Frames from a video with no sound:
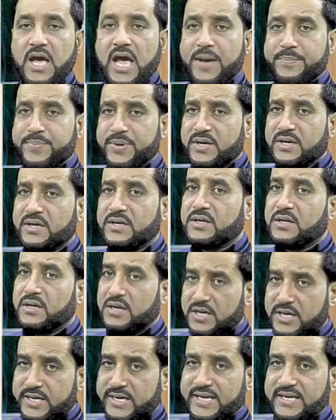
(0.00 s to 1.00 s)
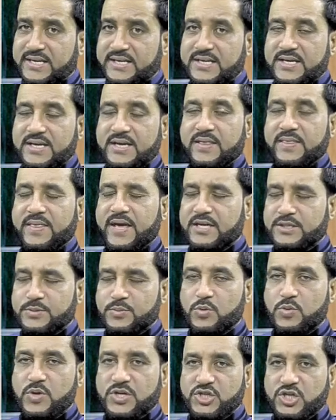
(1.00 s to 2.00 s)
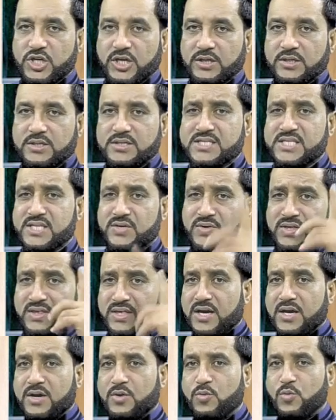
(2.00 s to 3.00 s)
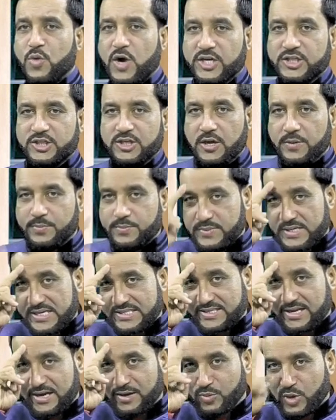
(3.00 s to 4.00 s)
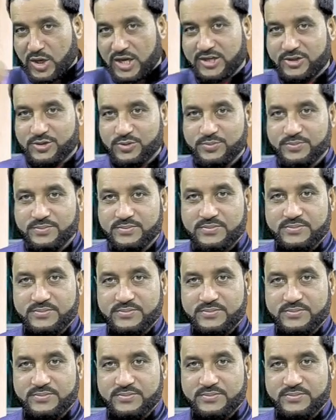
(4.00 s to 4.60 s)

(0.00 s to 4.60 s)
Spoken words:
Happy learning, thanks for watching, see you in the workshop. Assalamu alaikum.